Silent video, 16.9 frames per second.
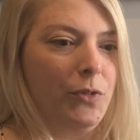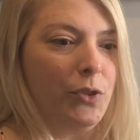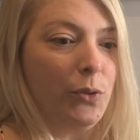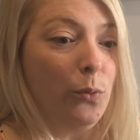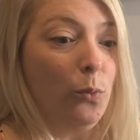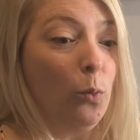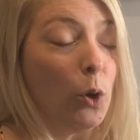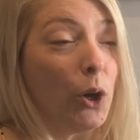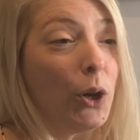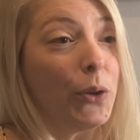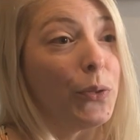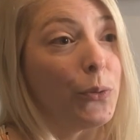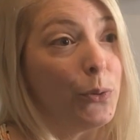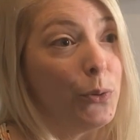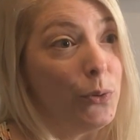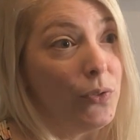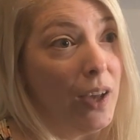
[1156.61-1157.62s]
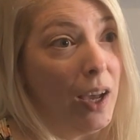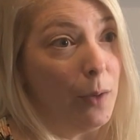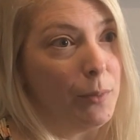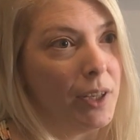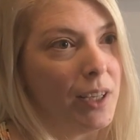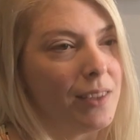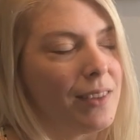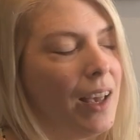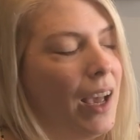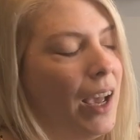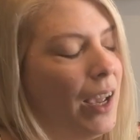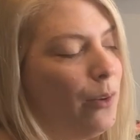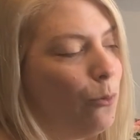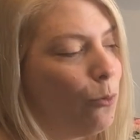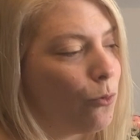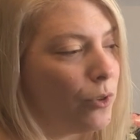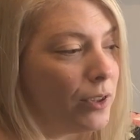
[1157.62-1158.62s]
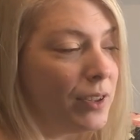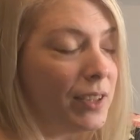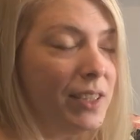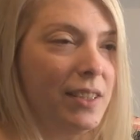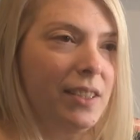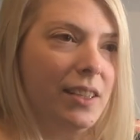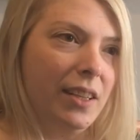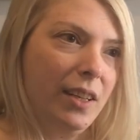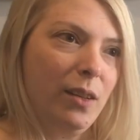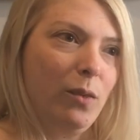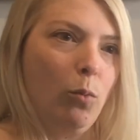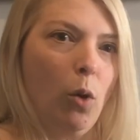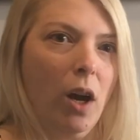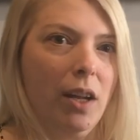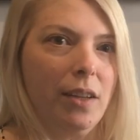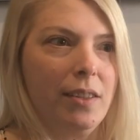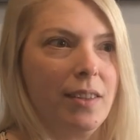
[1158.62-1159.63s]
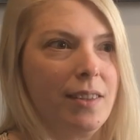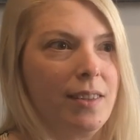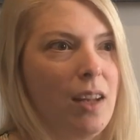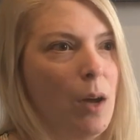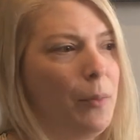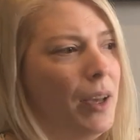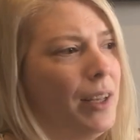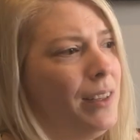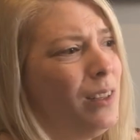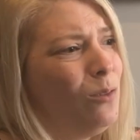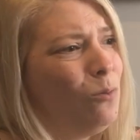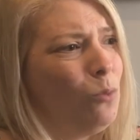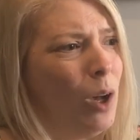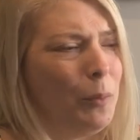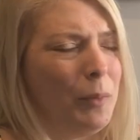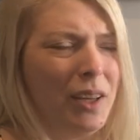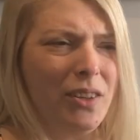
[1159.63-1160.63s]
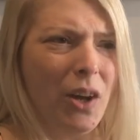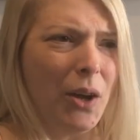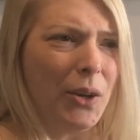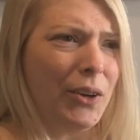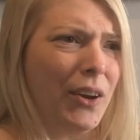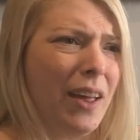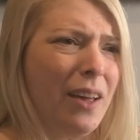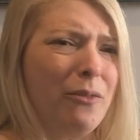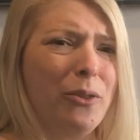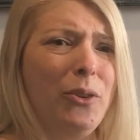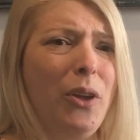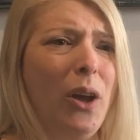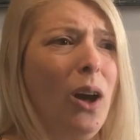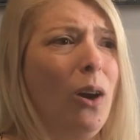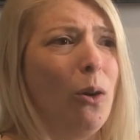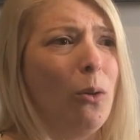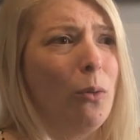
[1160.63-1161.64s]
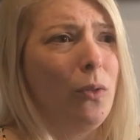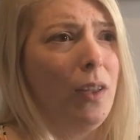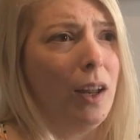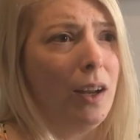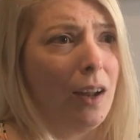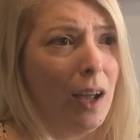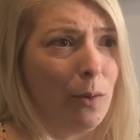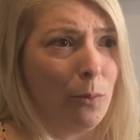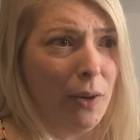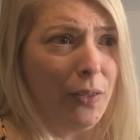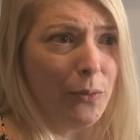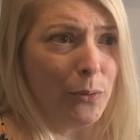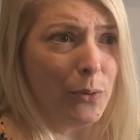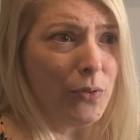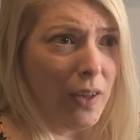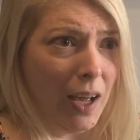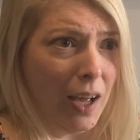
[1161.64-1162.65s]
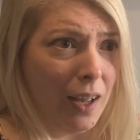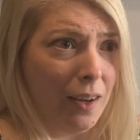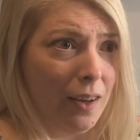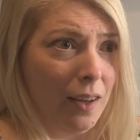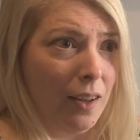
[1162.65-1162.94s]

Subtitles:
to work through that because I really did want to stop. I didn't want my daughter to ever know that I went through that.